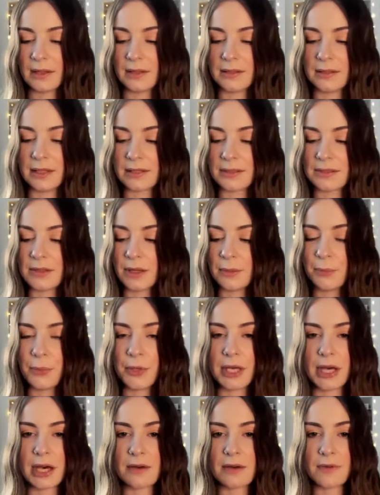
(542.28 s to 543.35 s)
Next up
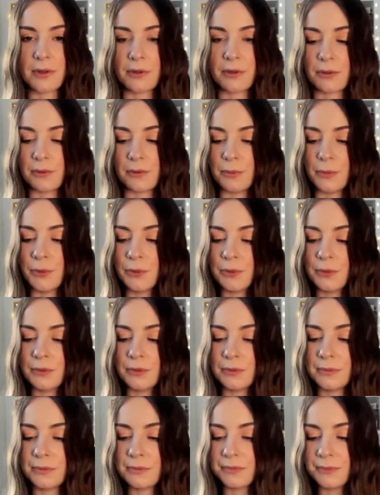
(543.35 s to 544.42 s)
we have The Moon,
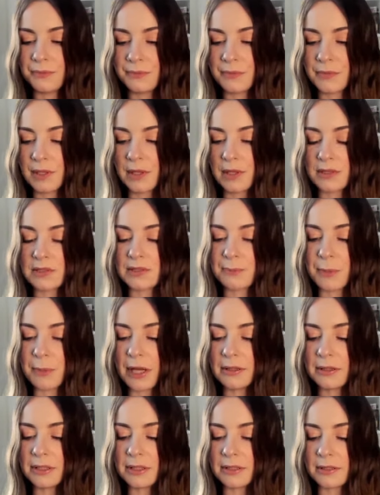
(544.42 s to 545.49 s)

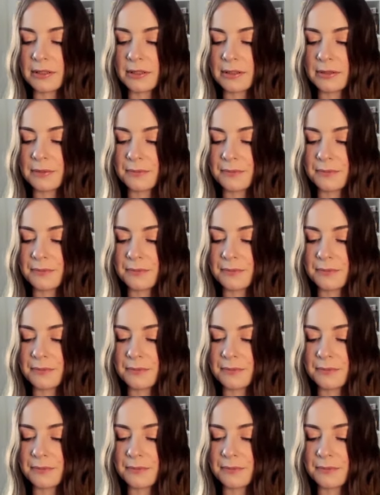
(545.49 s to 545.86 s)
Spell Gear,